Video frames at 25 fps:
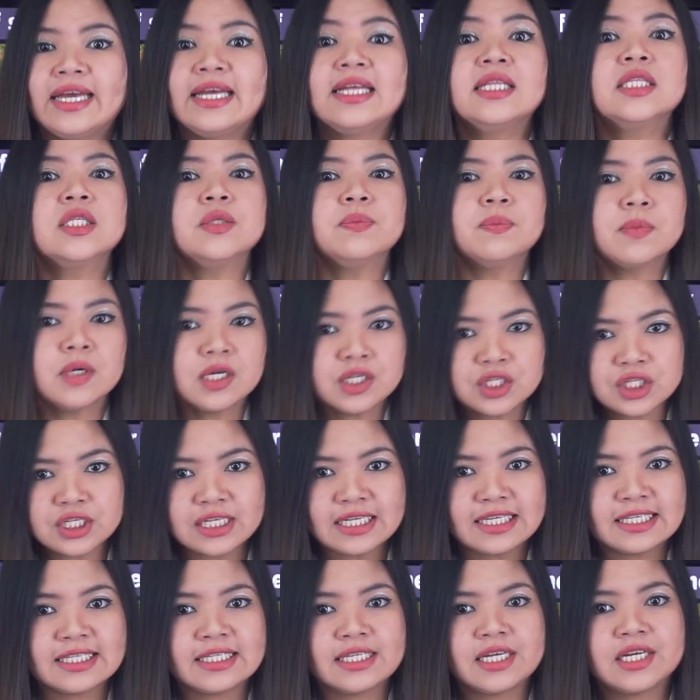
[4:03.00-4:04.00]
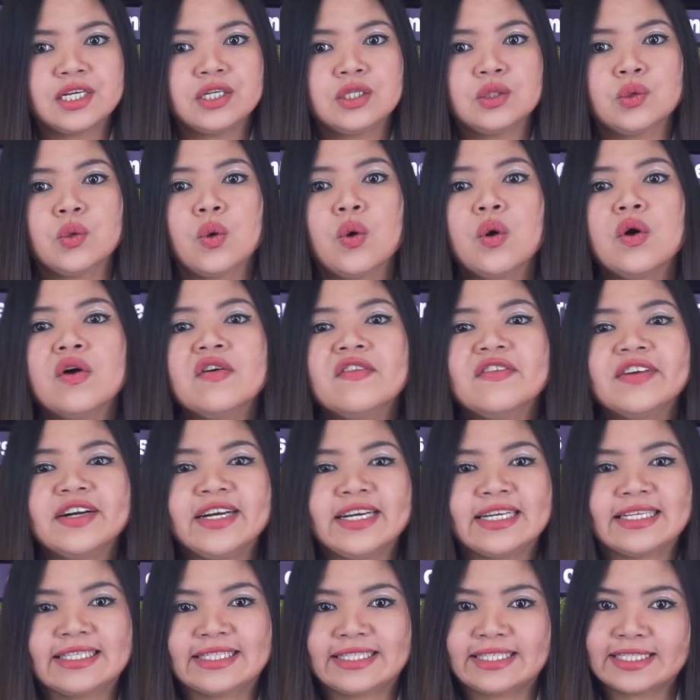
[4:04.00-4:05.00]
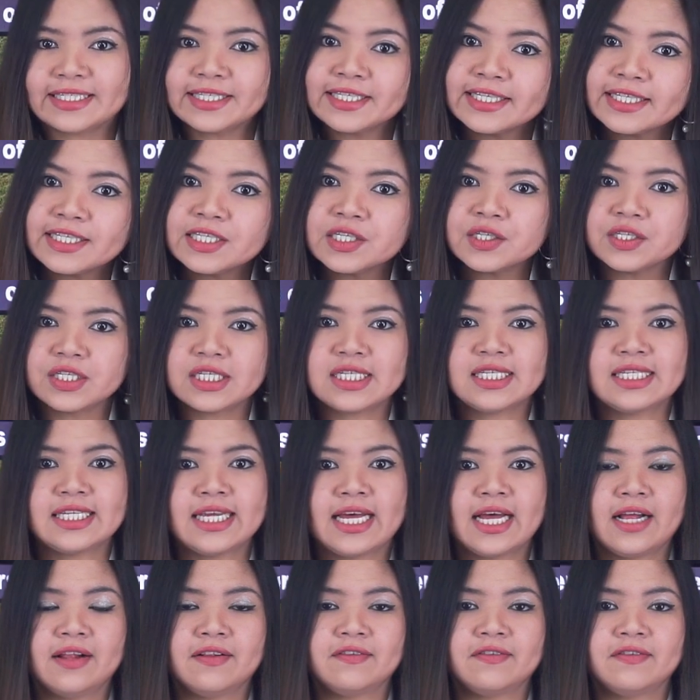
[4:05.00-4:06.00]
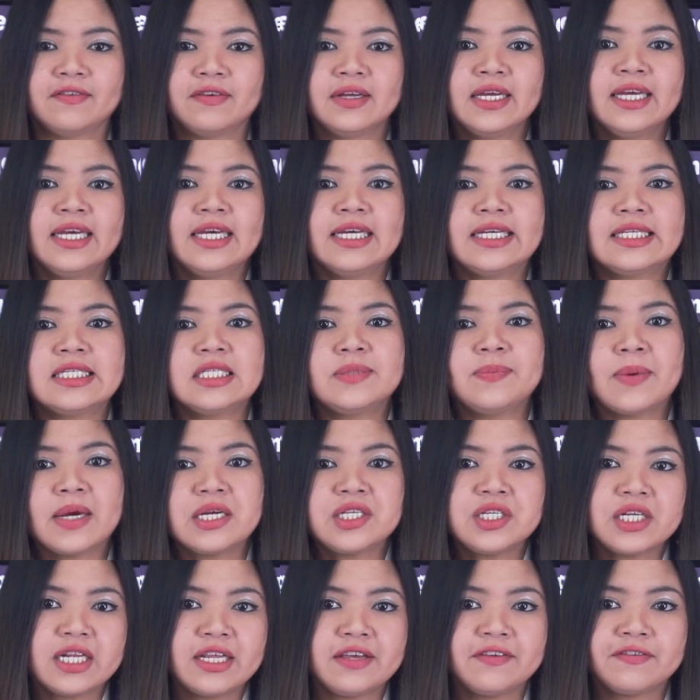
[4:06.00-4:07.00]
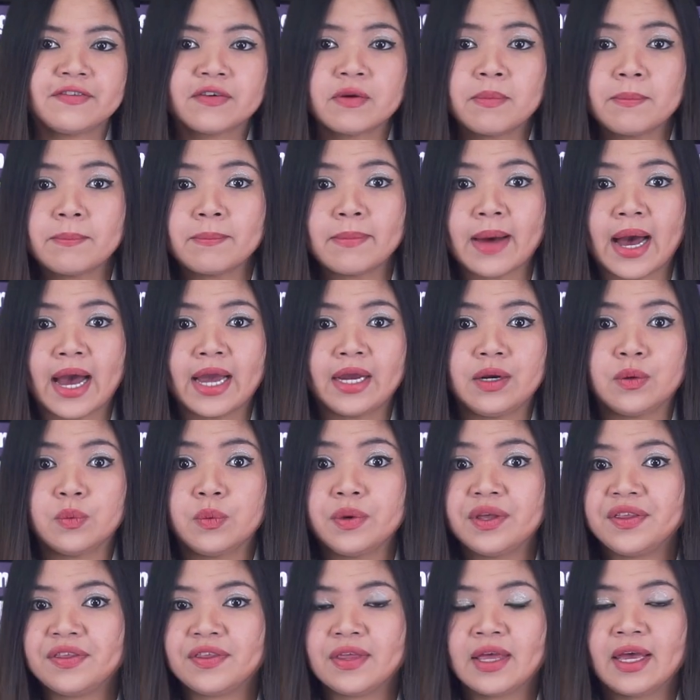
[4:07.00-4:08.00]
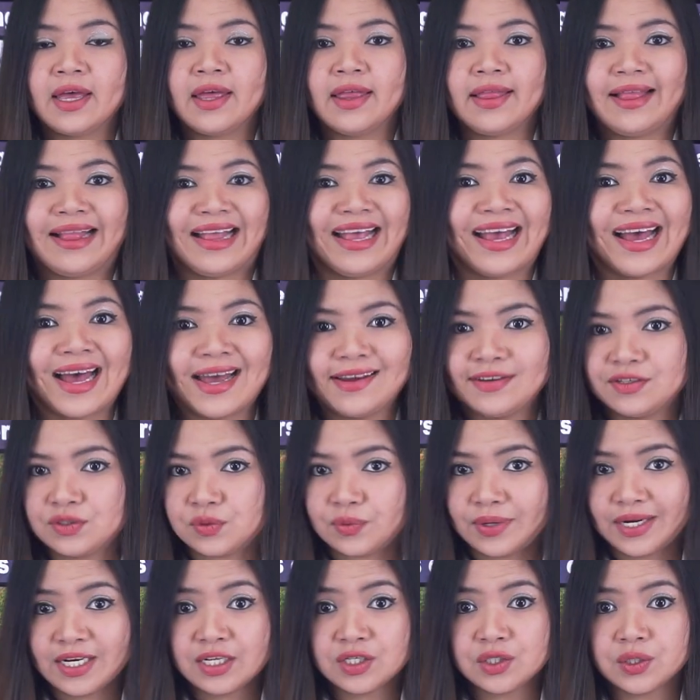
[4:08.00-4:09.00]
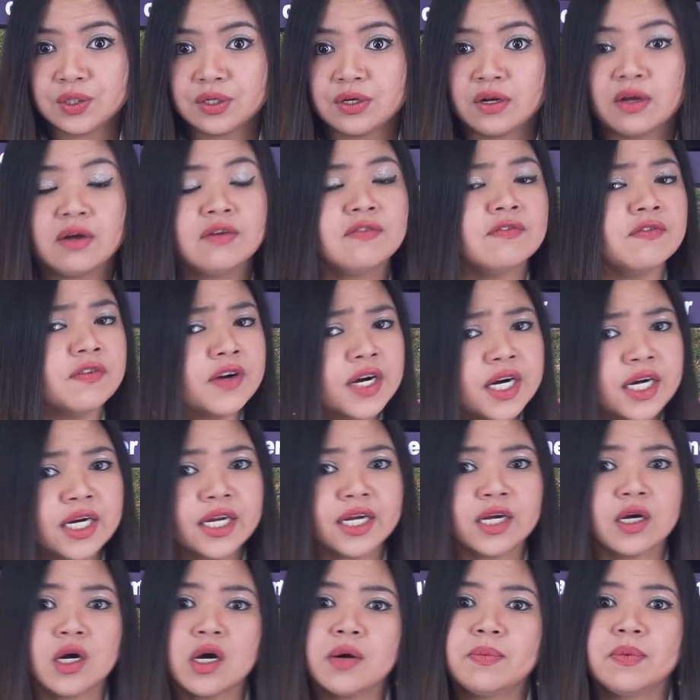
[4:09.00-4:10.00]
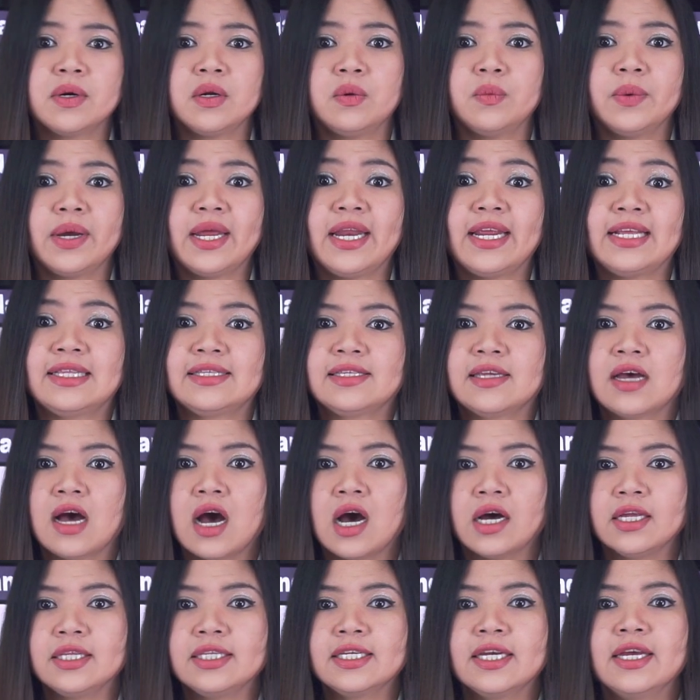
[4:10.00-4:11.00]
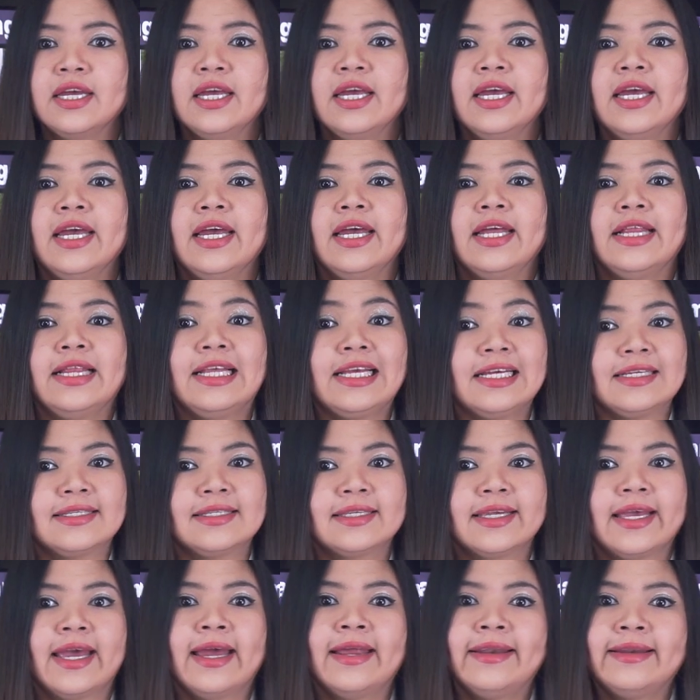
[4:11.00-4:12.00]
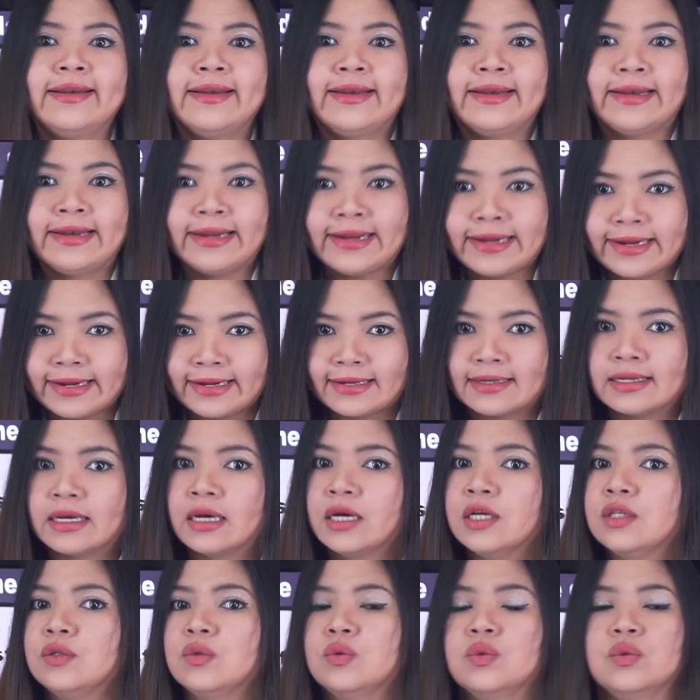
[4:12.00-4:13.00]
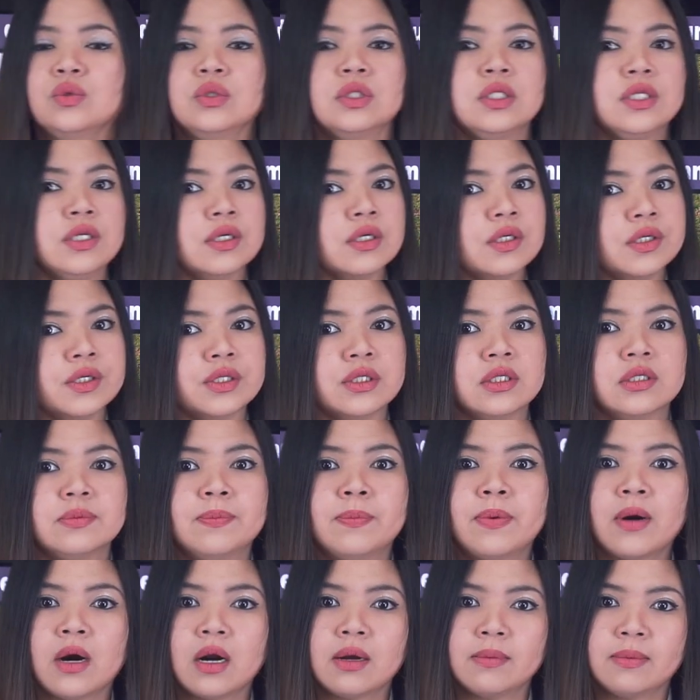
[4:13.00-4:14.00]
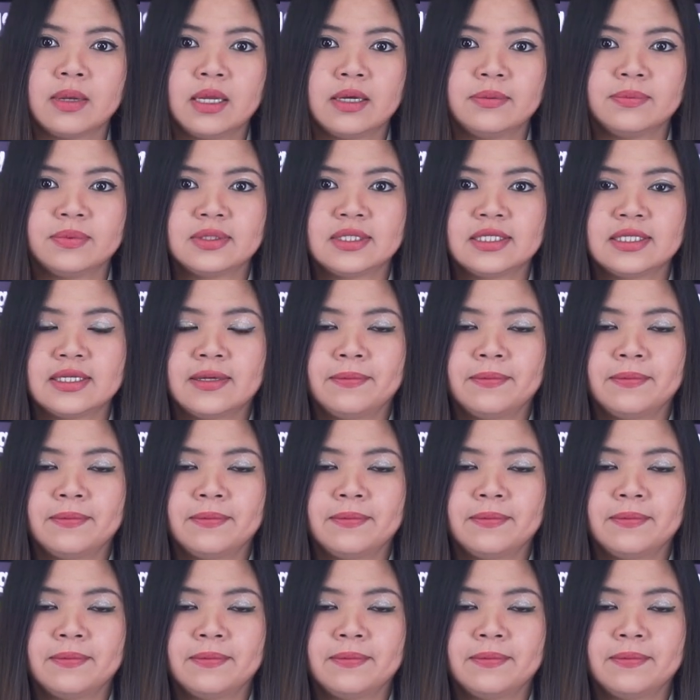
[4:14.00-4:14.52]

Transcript: it's much easier to overexert yourself, especially if combined with dehydration, very common when it's hot. This can lead to serious problems.